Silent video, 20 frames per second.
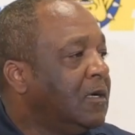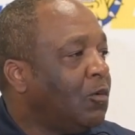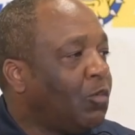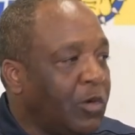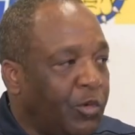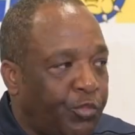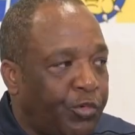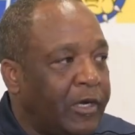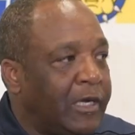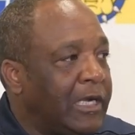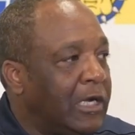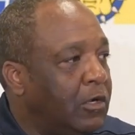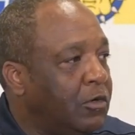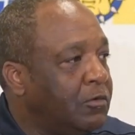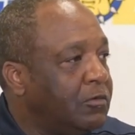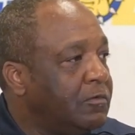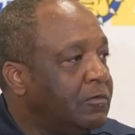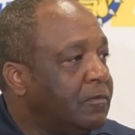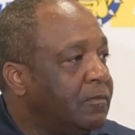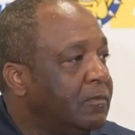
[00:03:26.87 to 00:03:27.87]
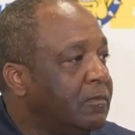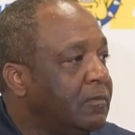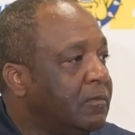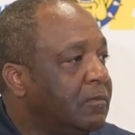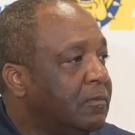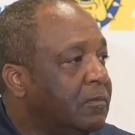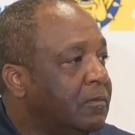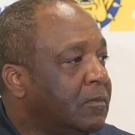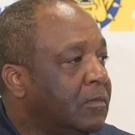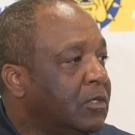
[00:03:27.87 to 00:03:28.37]
We reload,
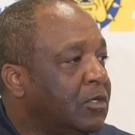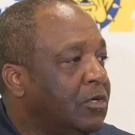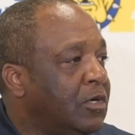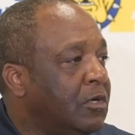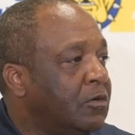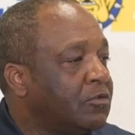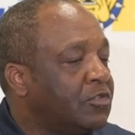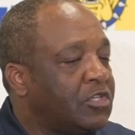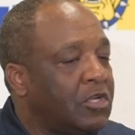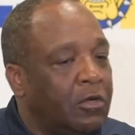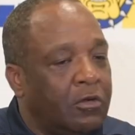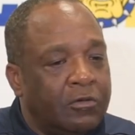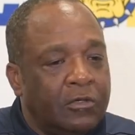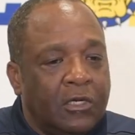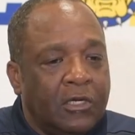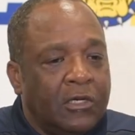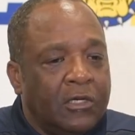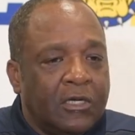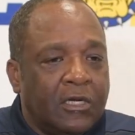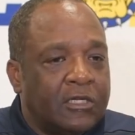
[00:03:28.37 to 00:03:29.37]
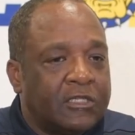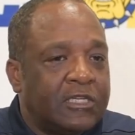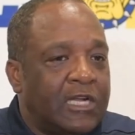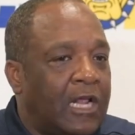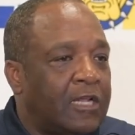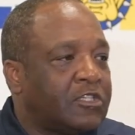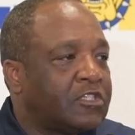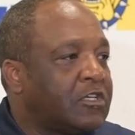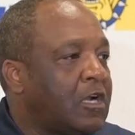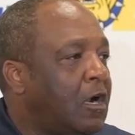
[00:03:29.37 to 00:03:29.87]
you know, so it's
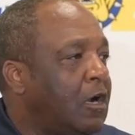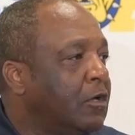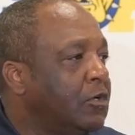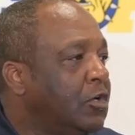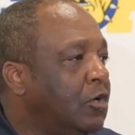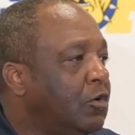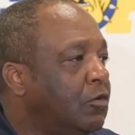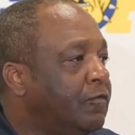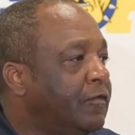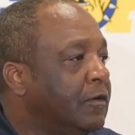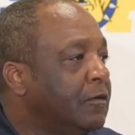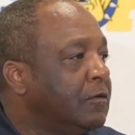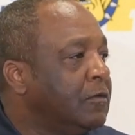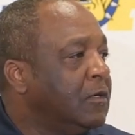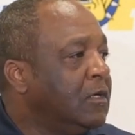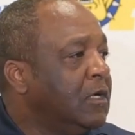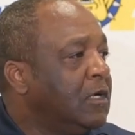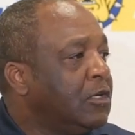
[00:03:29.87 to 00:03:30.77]
not starting over.